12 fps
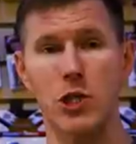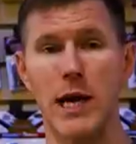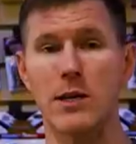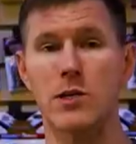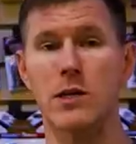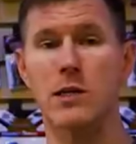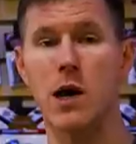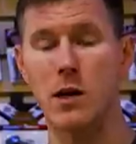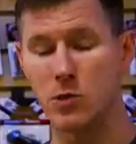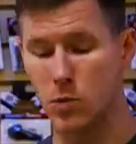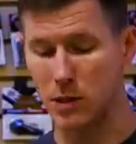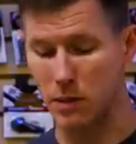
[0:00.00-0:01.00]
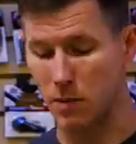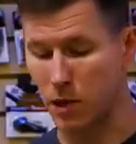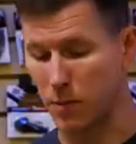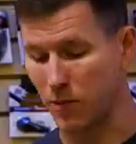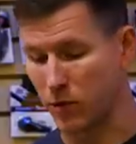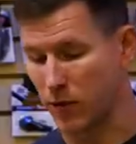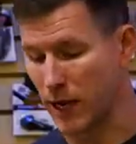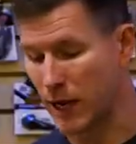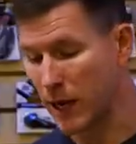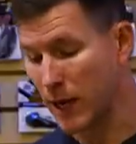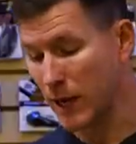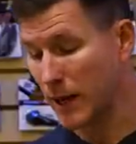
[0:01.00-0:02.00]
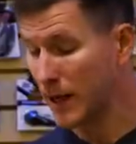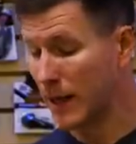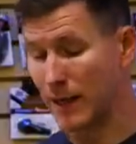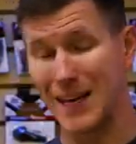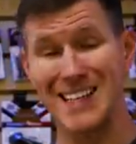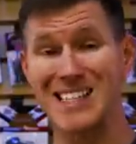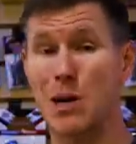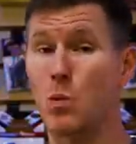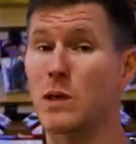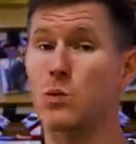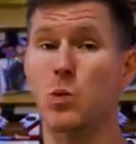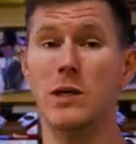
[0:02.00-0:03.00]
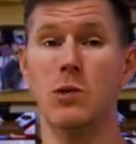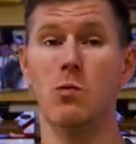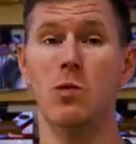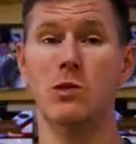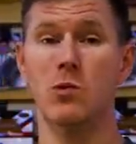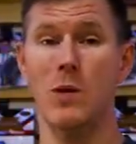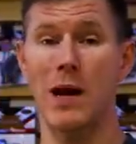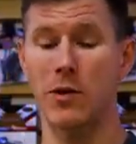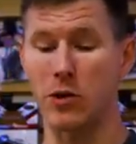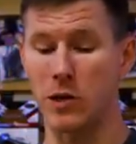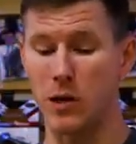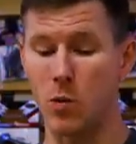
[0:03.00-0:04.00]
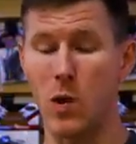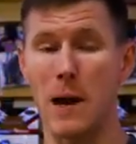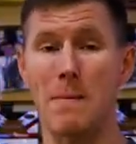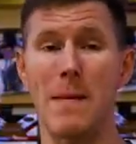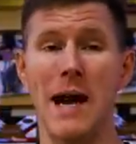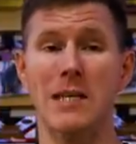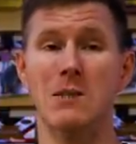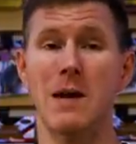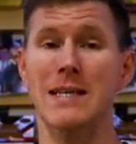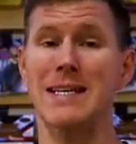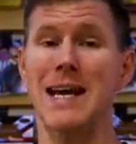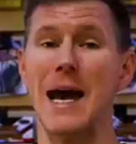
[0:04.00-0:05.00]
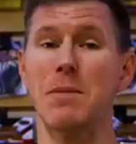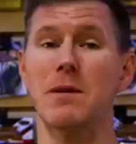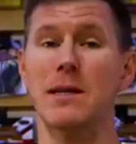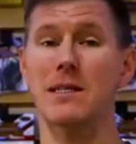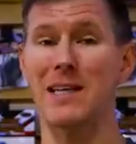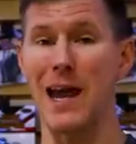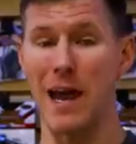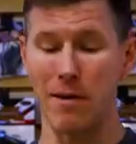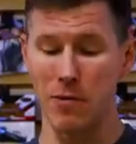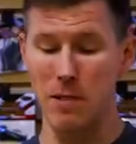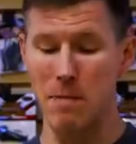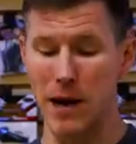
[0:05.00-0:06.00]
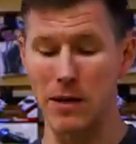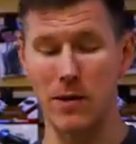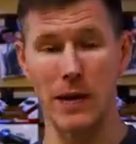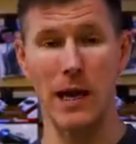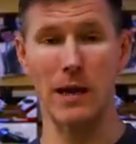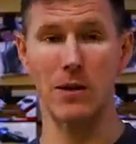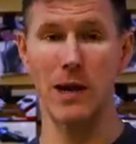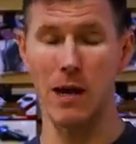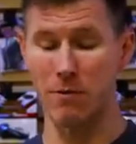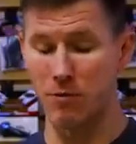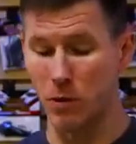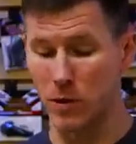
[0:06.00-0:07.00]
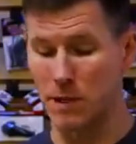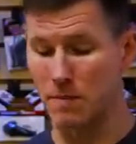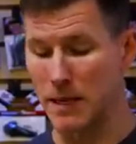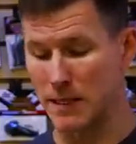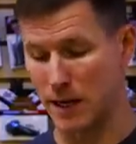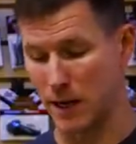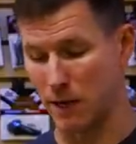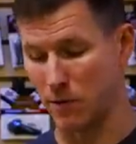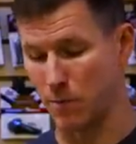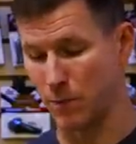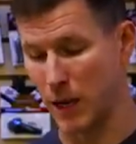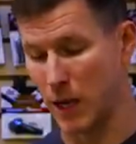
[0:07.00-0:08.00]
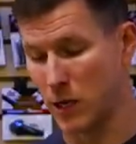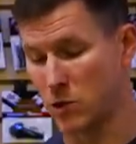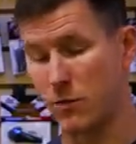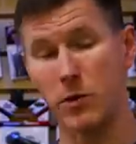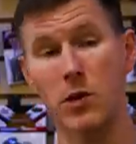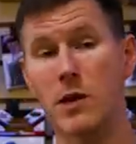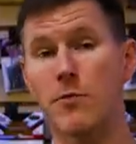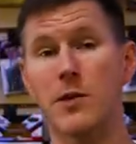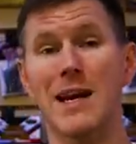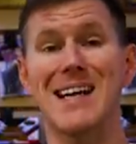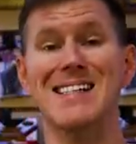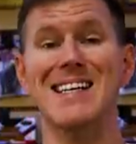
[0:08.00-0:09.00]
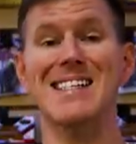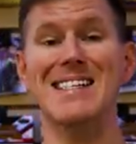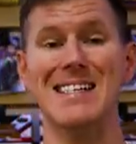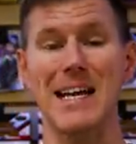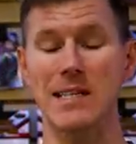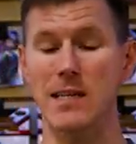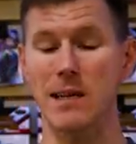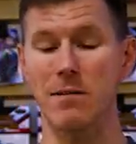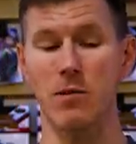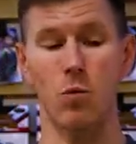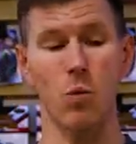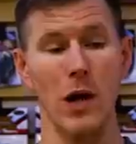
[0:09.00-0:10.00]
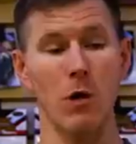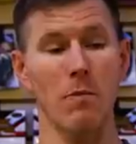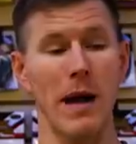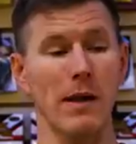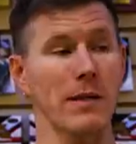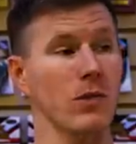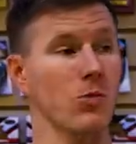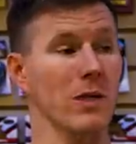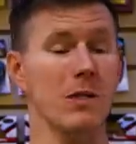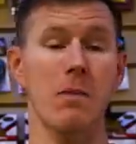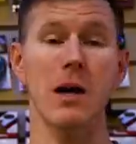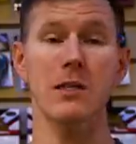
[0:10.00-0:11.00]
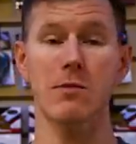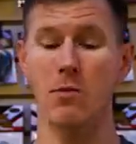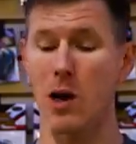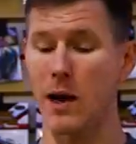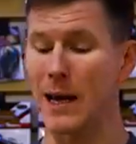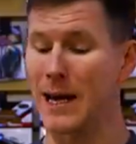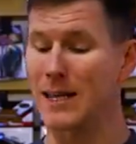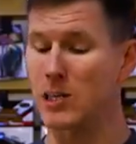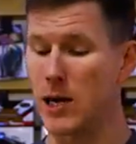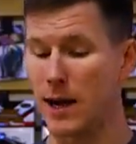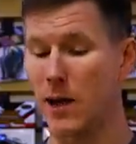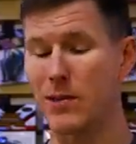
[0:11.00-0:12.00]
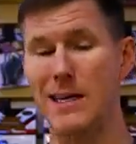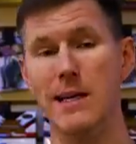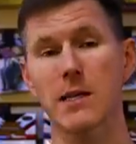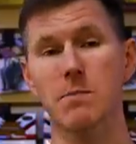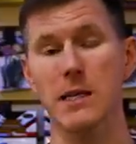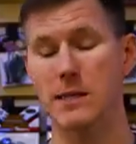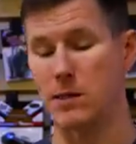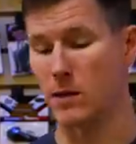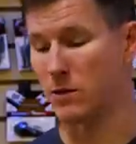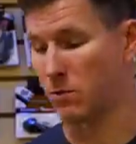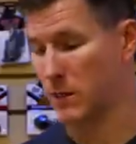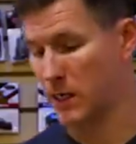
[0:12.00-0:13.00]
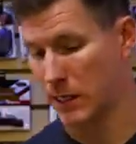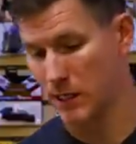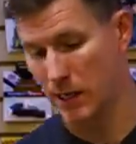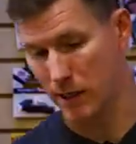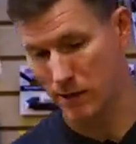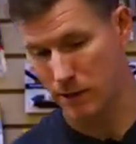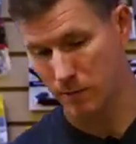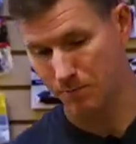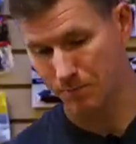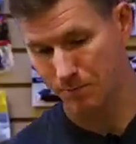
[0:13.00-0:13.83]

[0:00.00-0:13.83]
change in the contour at the bottom of your lake. And like I said, once winter rolls around, you're gonna wanna maximize and capitalize on every bite you get. You can't afford to miss any of them. So if you're looking for a nice, sensitive, well-balanced, responsive rod, check out the ESP series from Sixth Sense.